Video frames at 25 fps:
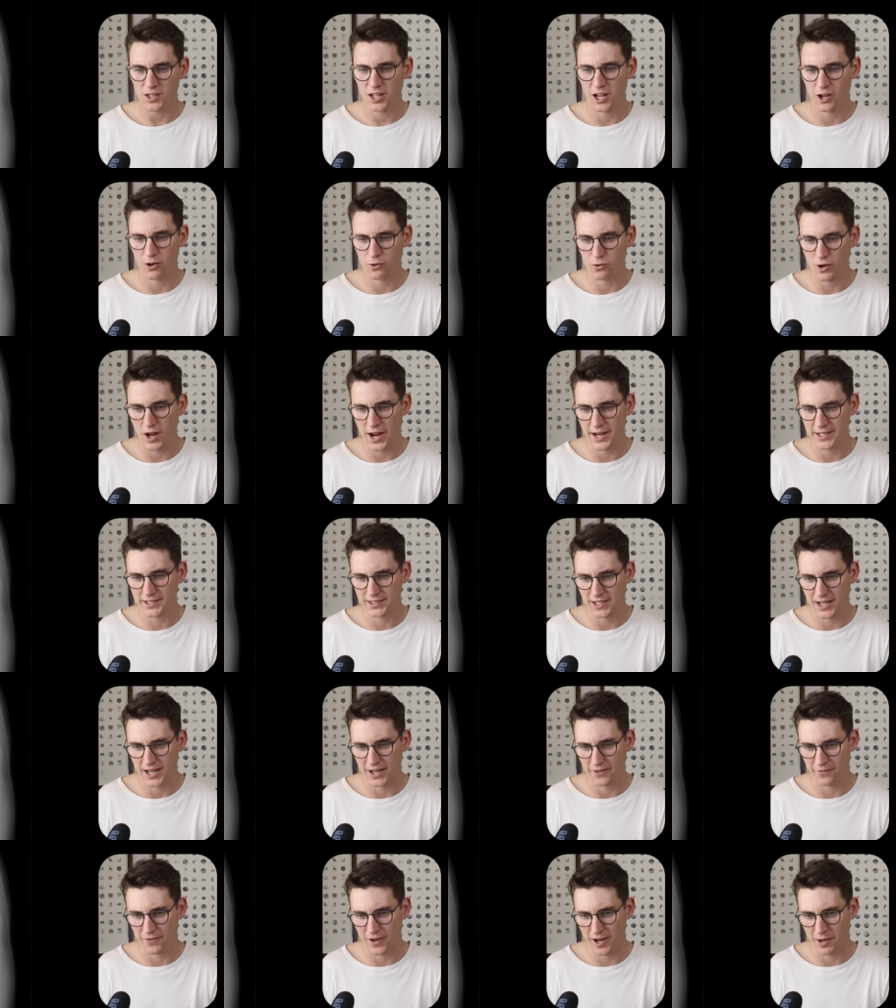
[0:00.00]
Our right
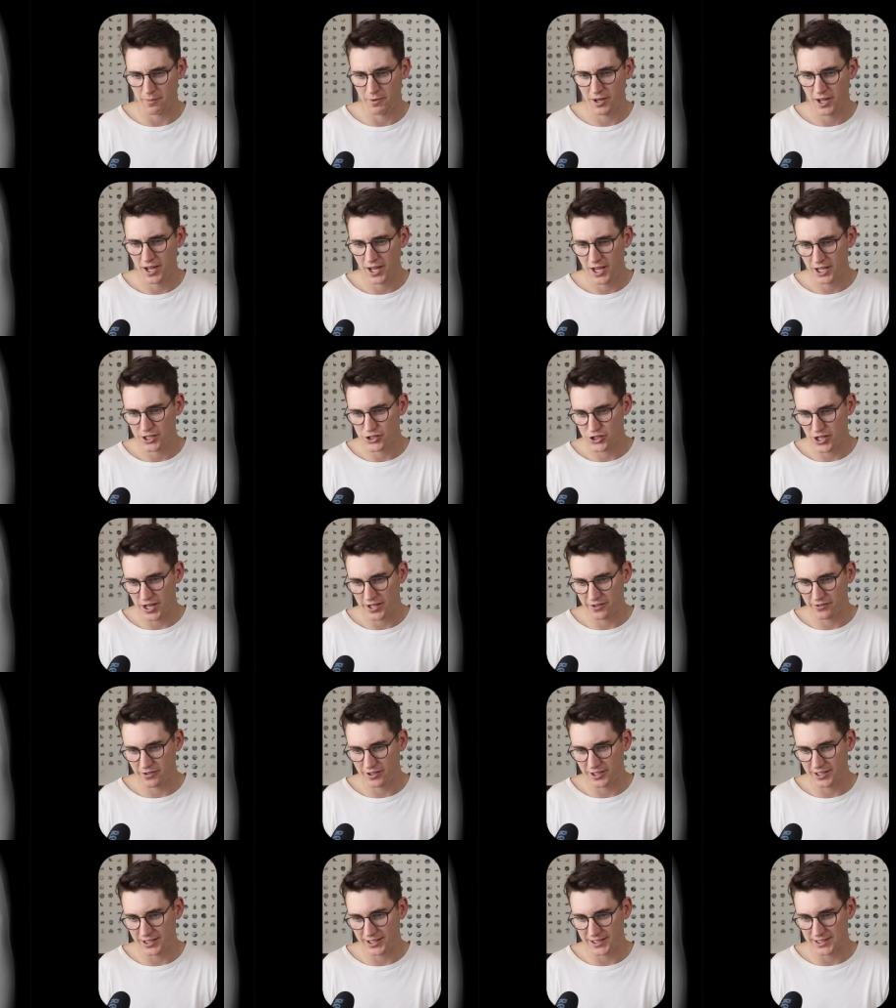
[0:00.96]
diaphragm
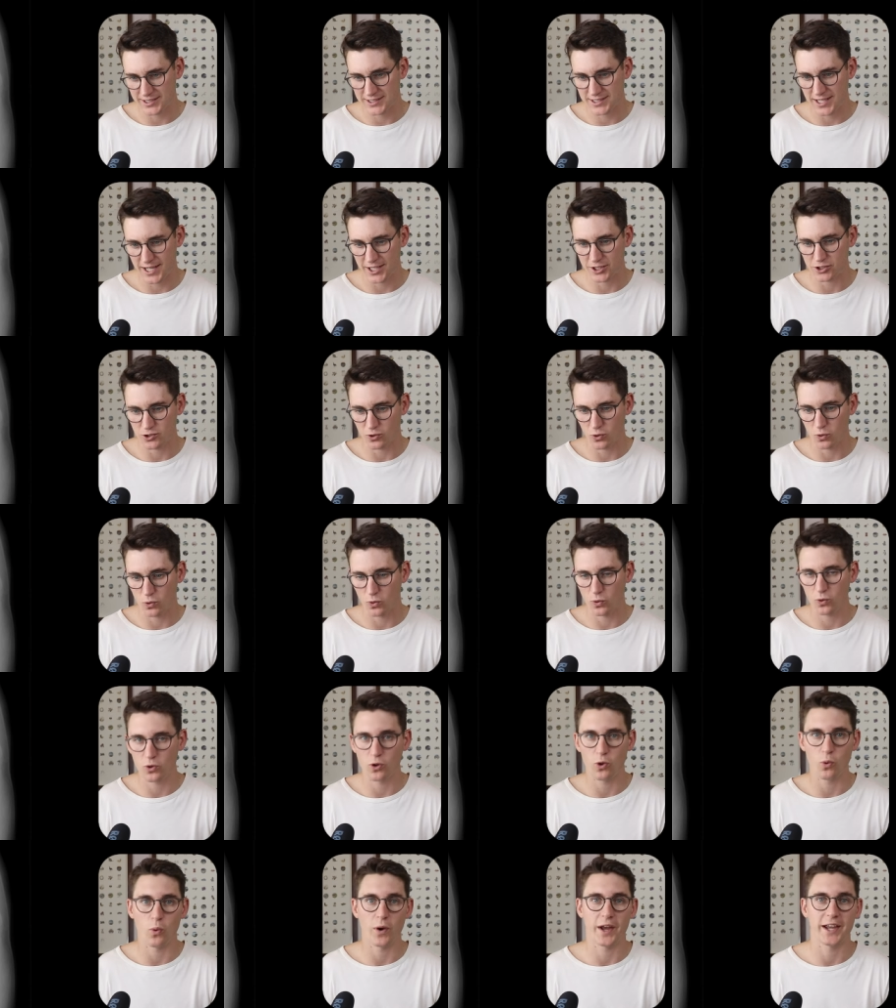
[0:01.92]
generally extends
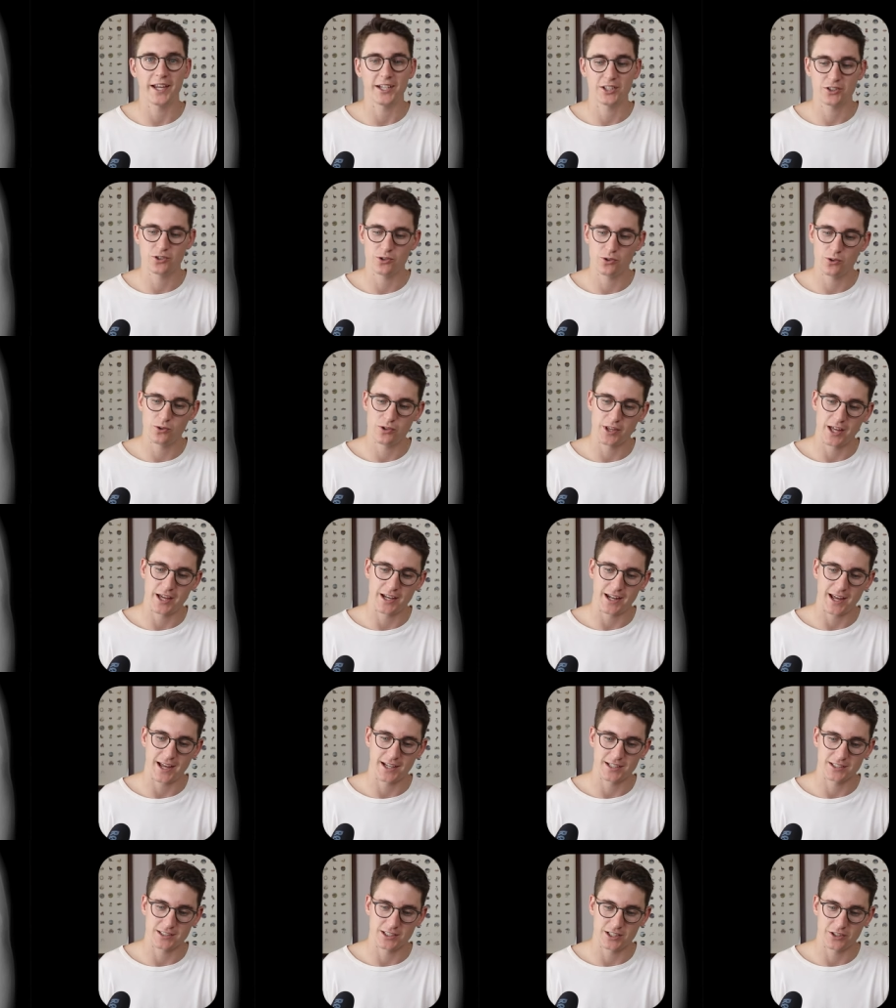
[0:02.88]
all the way to that
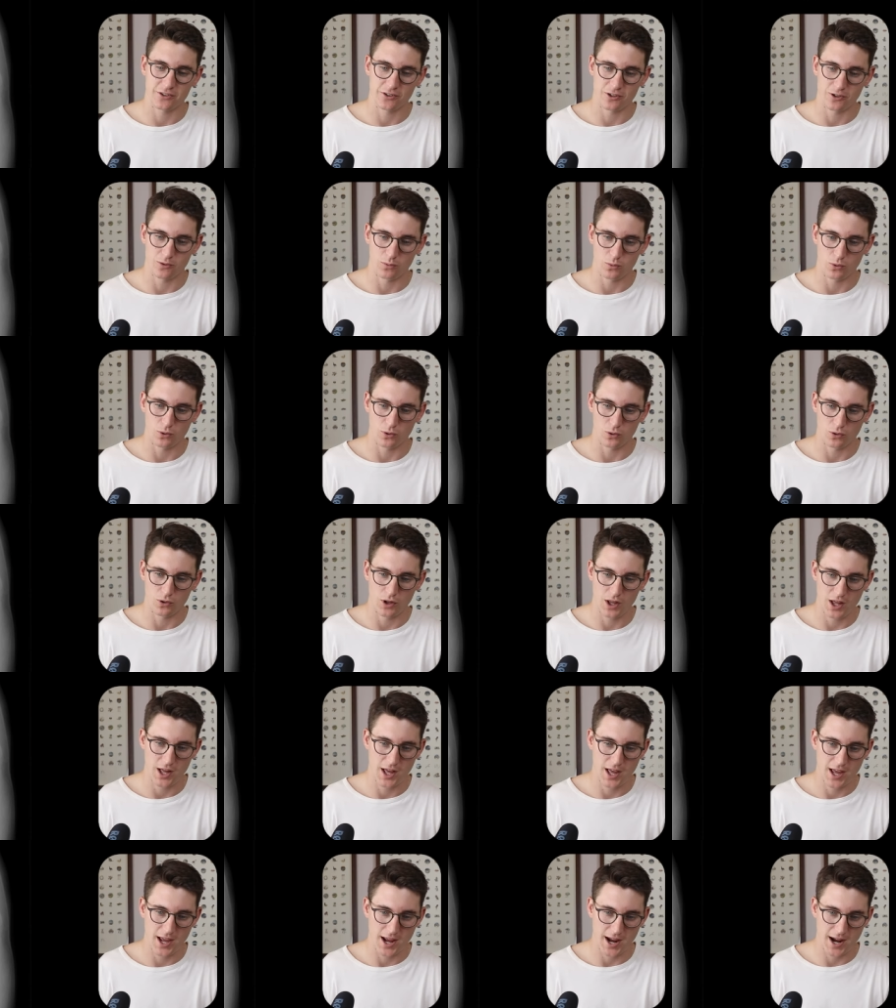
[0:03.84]
anterior wall
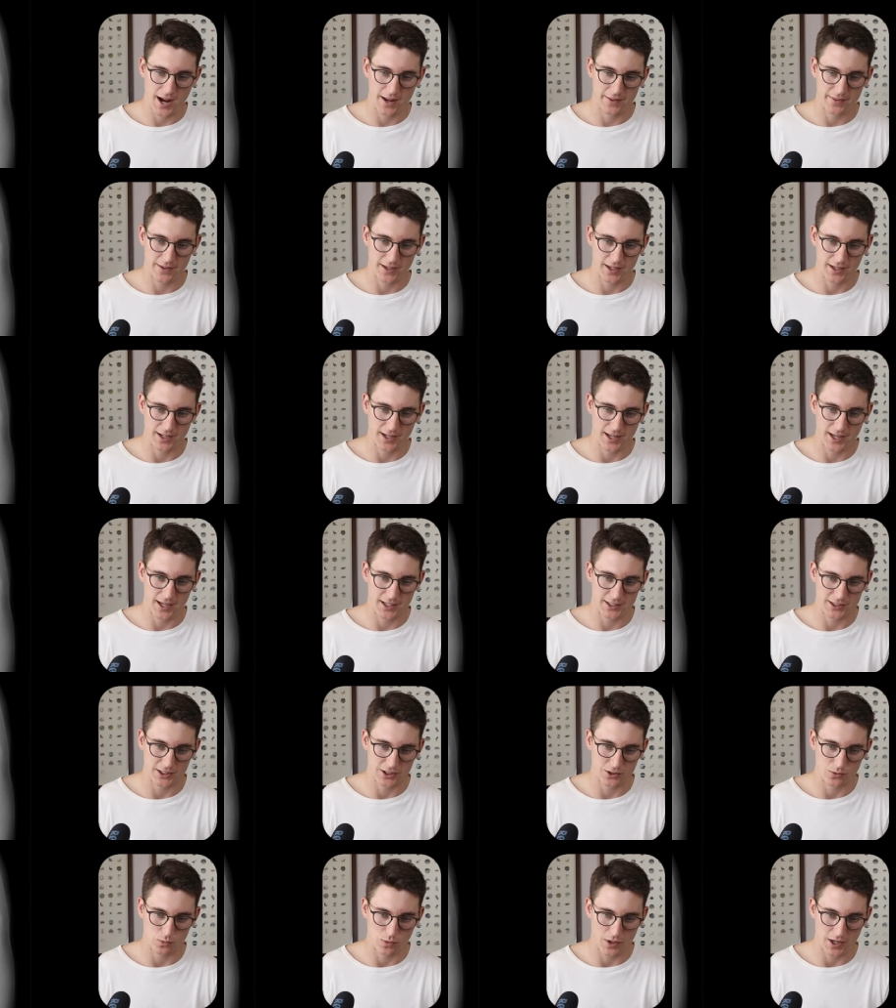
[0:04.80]
and then
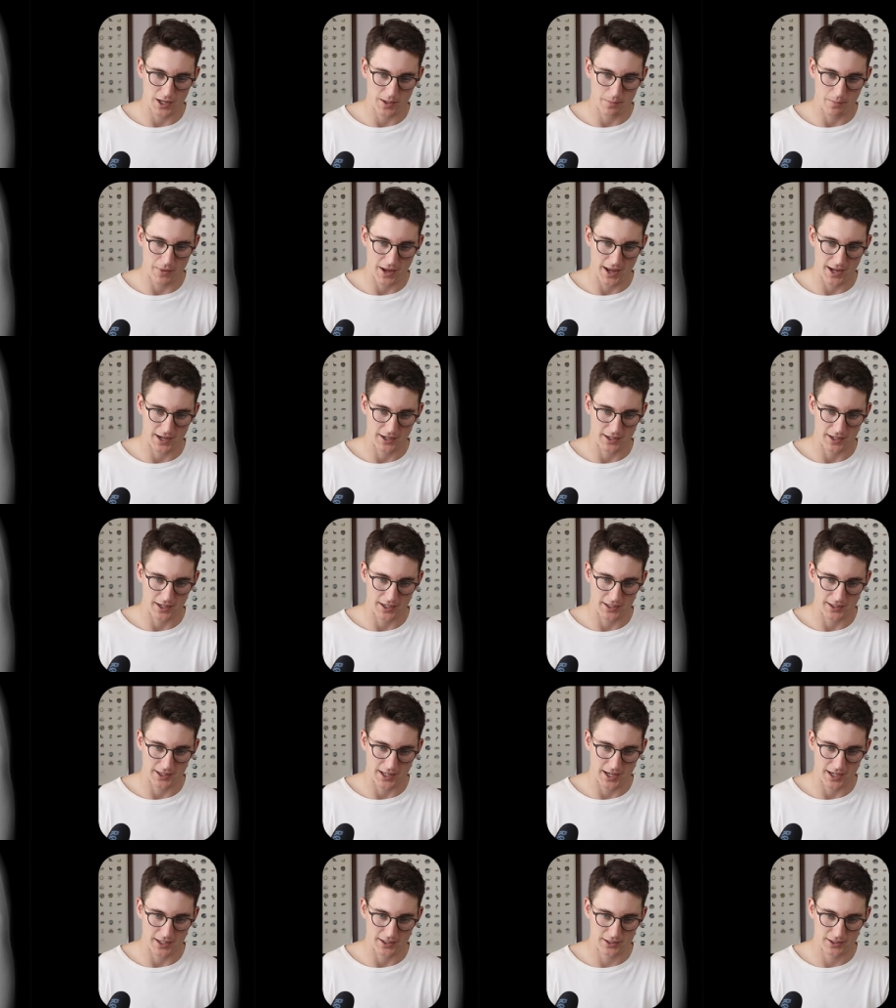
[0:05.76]
heads its way back like
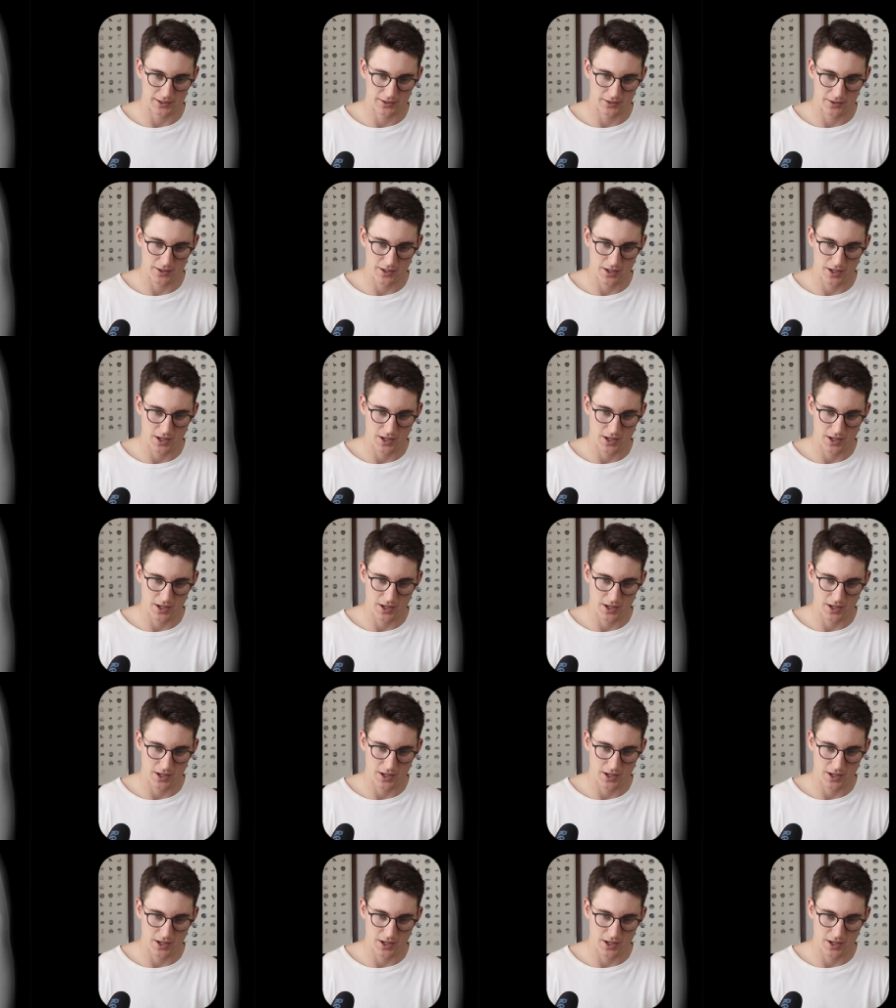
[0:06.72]
that.